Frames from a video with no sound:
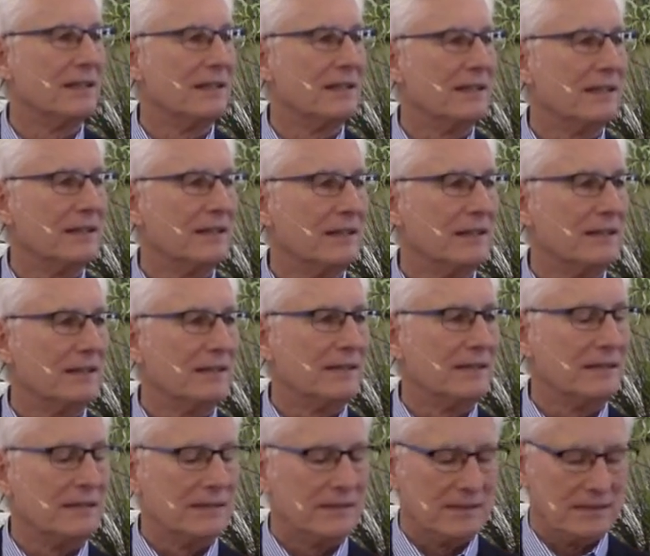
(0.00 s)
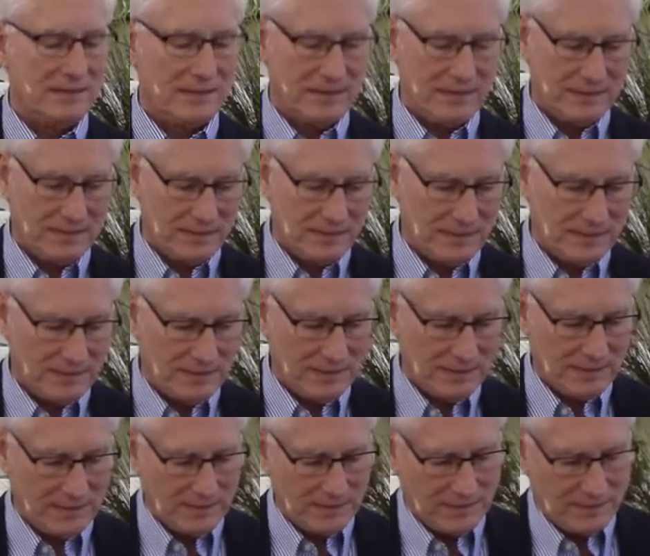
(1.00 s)

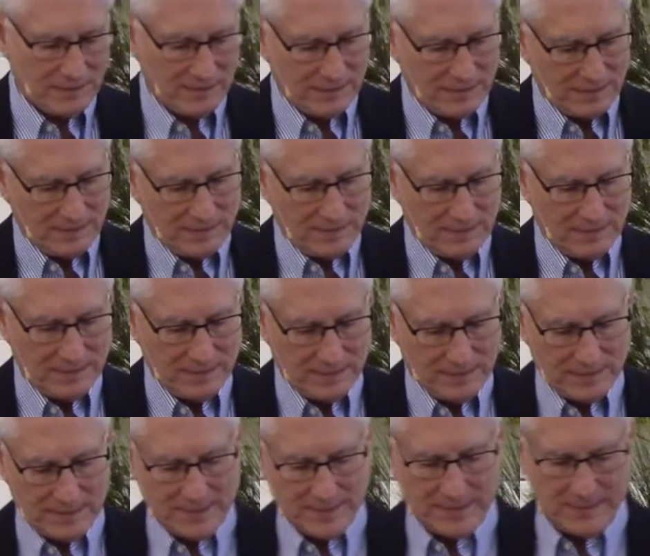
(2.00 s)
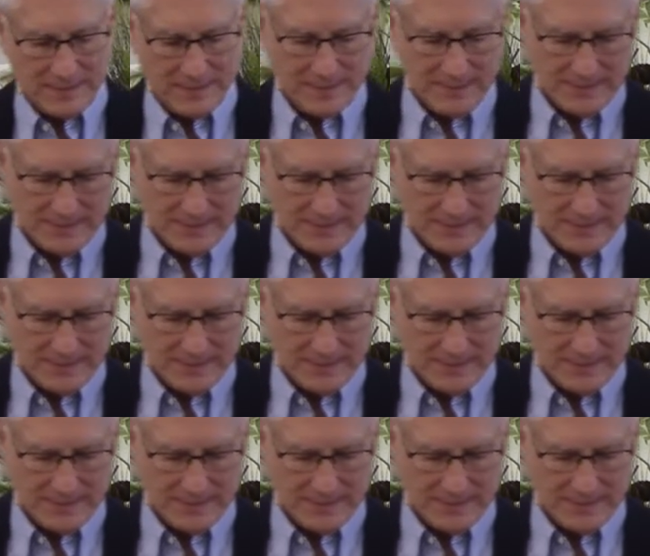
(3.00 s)
Nothing is said.